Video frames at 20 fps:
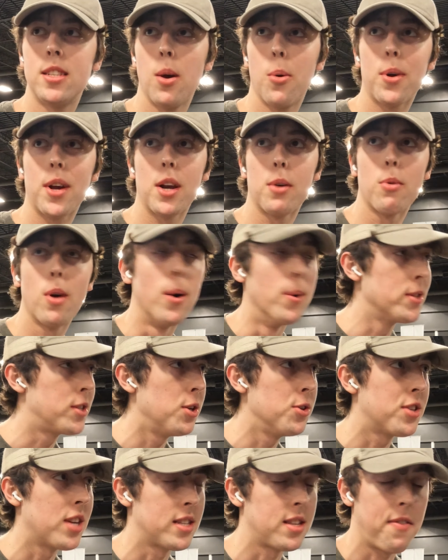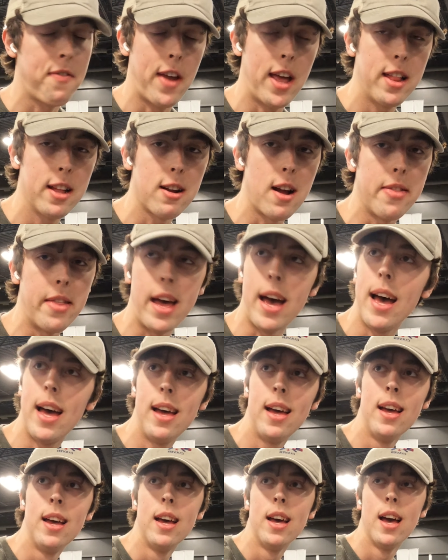So we're gonna roll with 2 sets of failure on
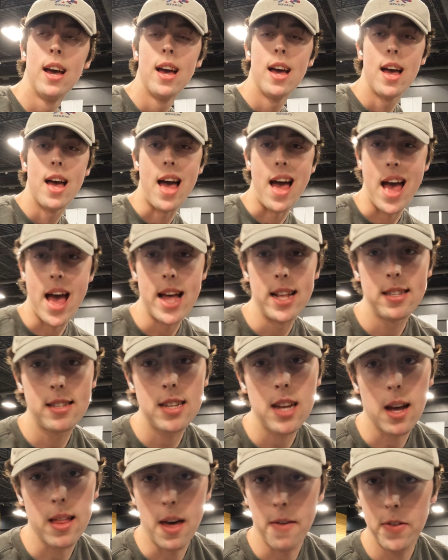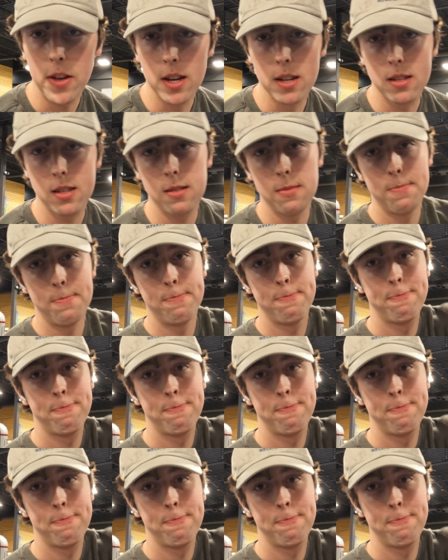that and see how that feels.